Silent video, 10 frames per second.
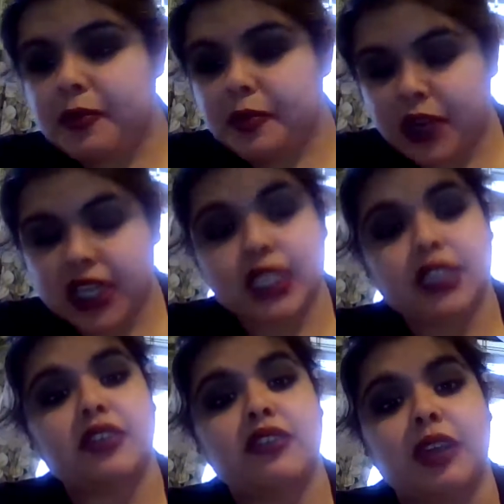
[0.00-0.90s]
press the
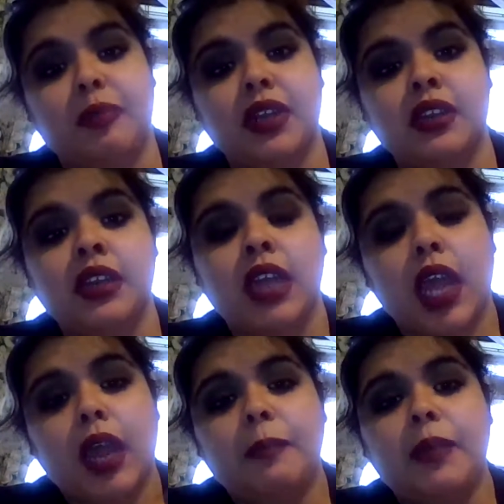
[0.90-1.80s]
subscribe button.
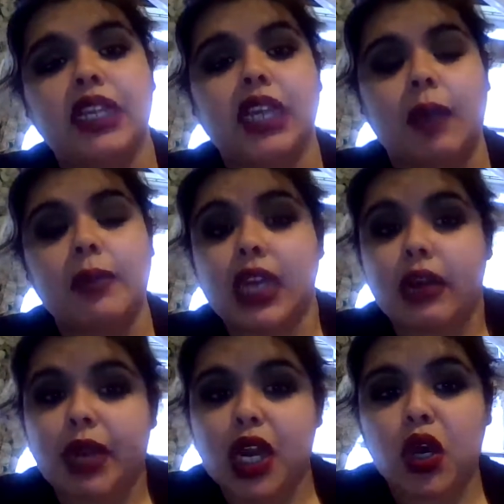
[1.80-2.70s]
Please comment
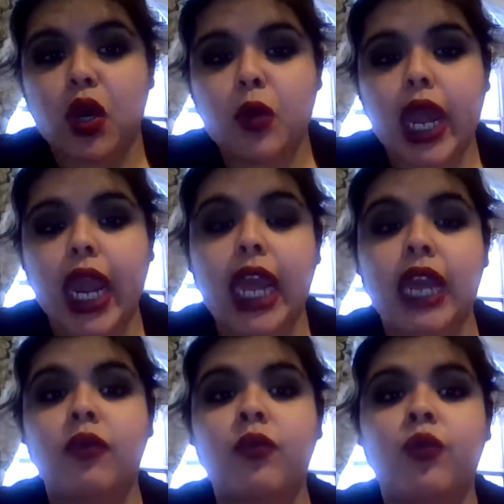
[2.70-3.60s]
down below.
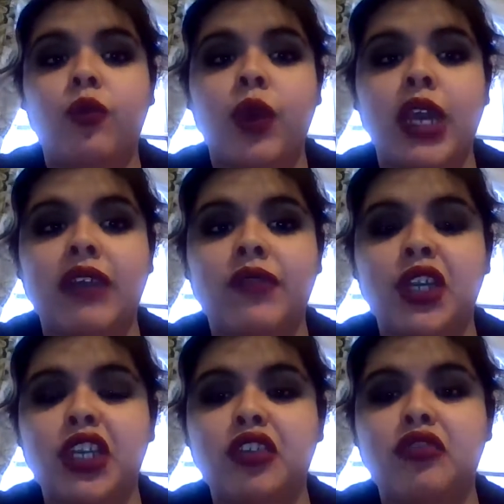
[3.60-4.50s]
And whenever
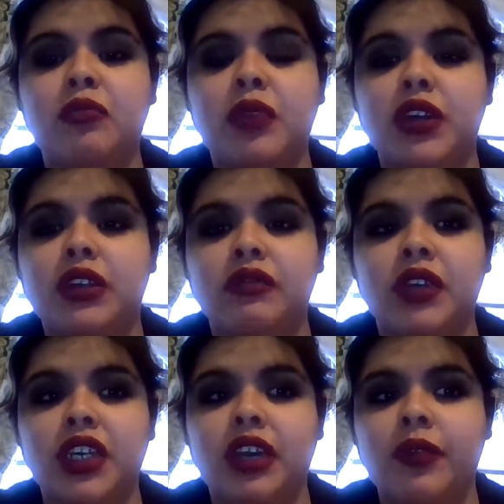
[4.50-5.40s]
you
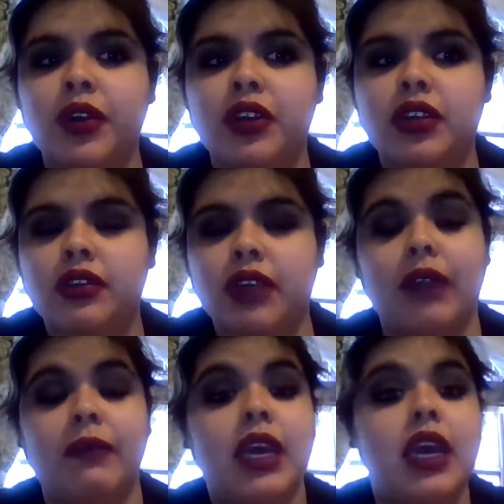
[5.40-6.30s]

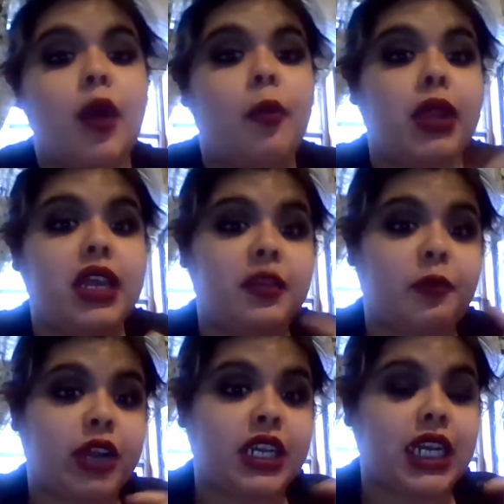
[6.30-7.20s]
subscribe, please
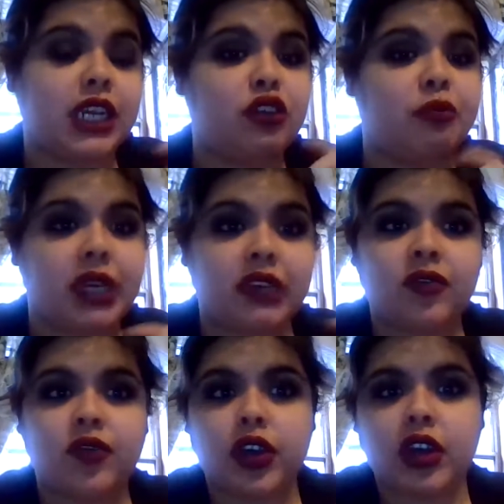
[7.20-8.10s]
press the little bell
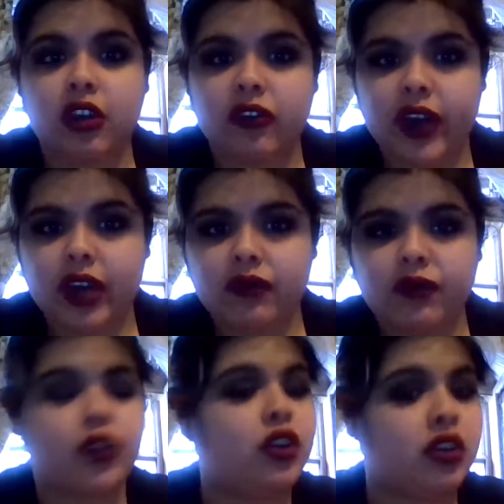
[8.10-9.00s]
for
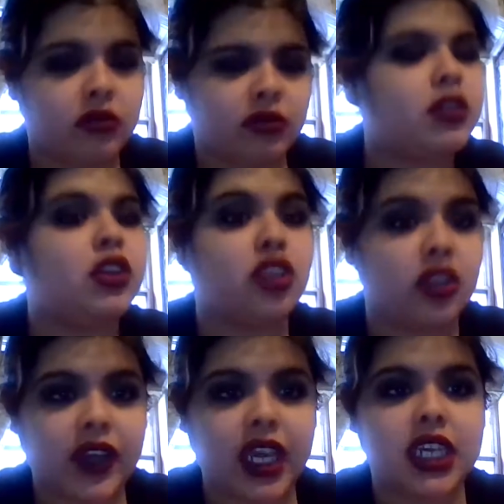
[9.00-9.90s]

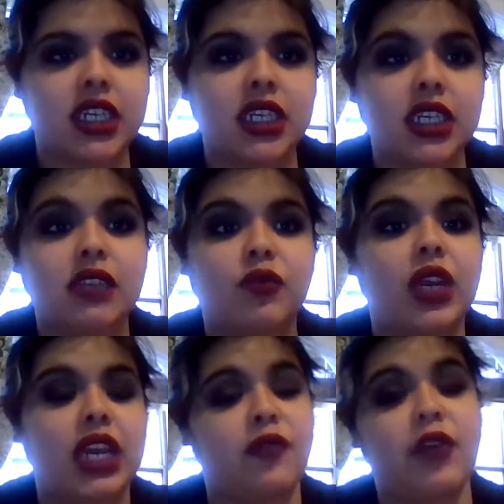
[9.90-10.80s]
notifications
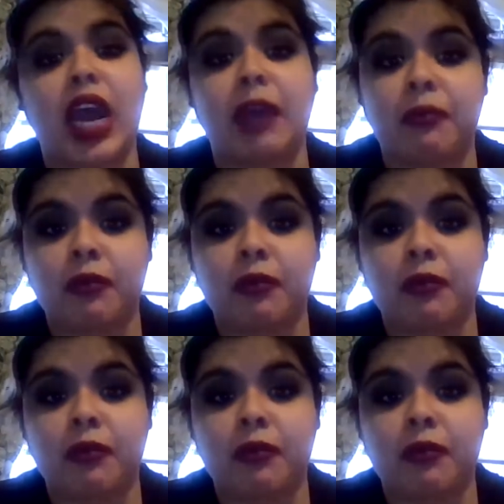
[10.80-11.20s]
whenever I